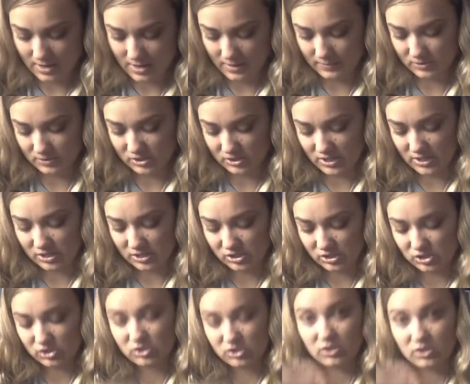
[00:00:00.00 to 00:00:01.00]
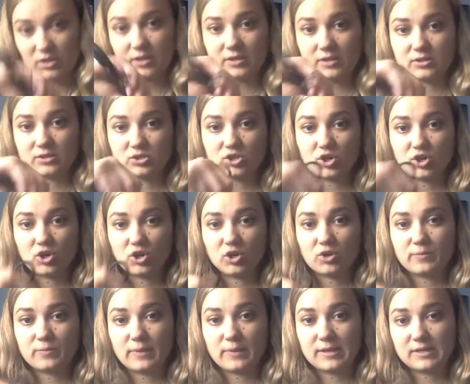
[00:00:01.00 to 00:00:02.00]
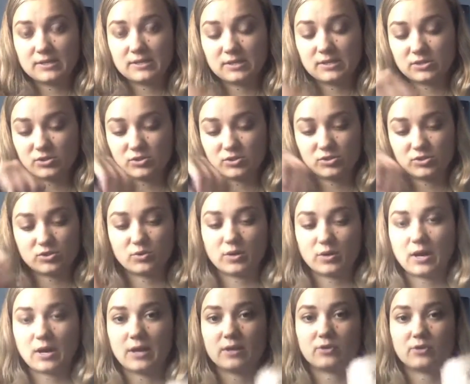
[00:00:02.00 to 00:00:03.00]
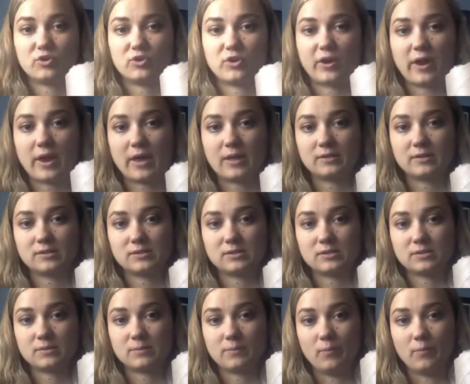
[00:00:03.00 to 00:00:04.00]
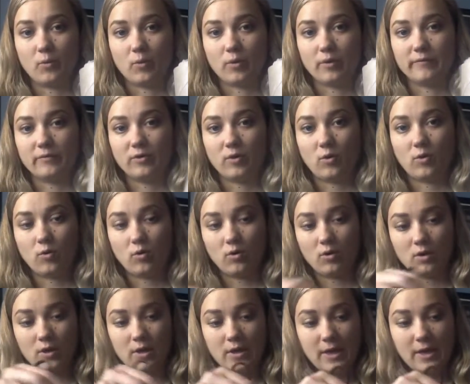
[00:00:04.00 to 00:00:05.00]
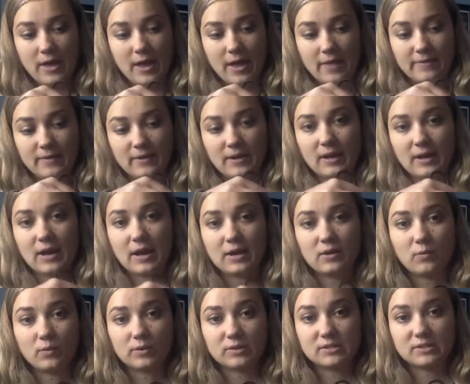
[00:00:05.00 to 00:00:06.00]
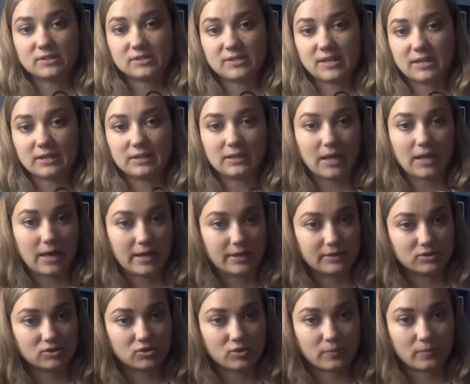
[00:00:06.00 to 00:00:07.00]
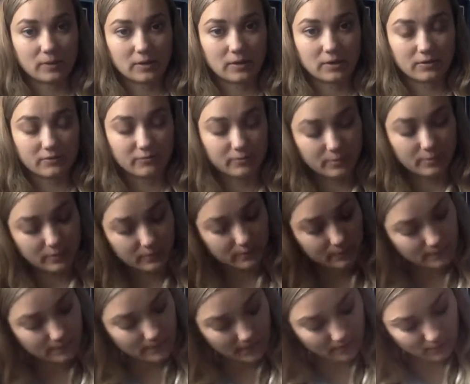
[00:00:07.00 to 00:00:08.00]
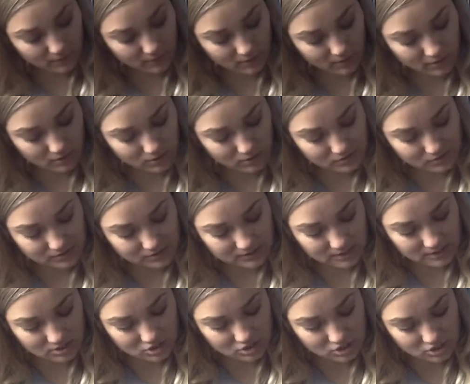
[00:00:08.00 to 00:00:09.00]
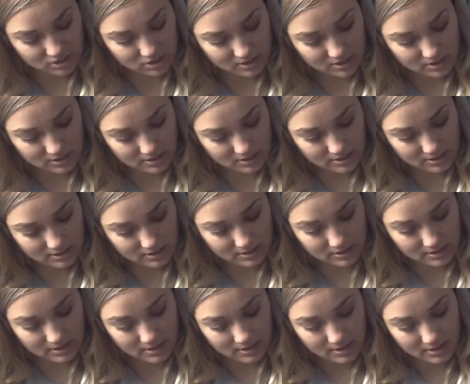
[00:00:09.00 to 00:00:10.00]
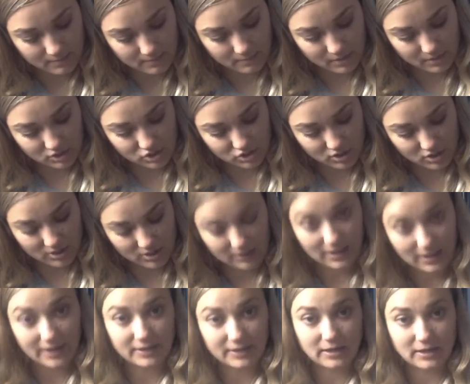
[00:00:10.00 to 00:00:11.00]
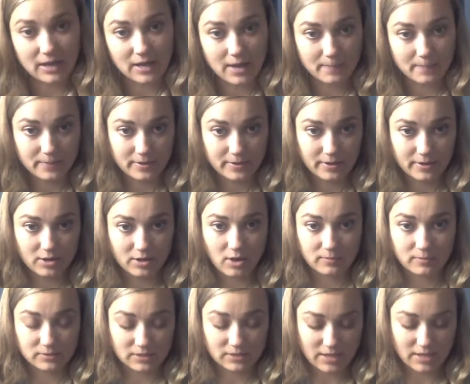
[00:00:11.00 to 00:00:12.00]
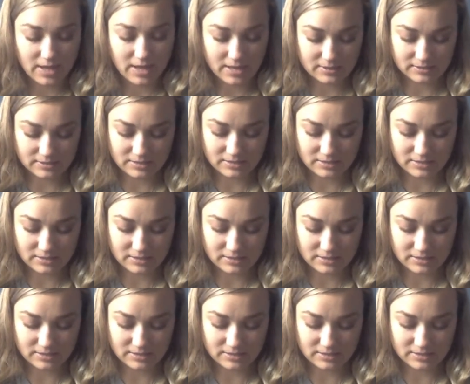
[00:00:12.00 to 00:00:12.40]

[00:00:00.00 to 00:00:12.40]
Just gonna turn my scissors so it kind of creates more of a hole. And then I kind of want it to stay in line, so I'm gonna pay really close attention, make sure I line it up, come to the end,